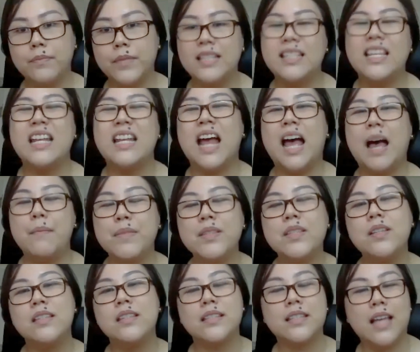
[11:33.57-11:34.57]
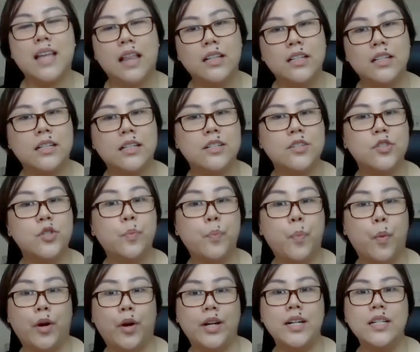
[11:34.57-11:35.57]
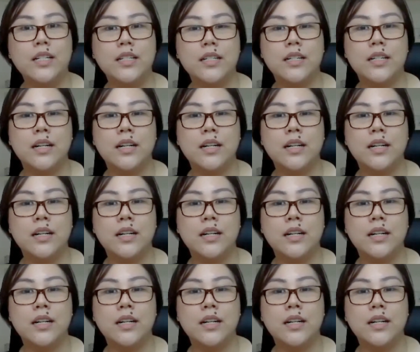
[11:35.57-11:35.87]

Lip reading: it's an Amazon seller support.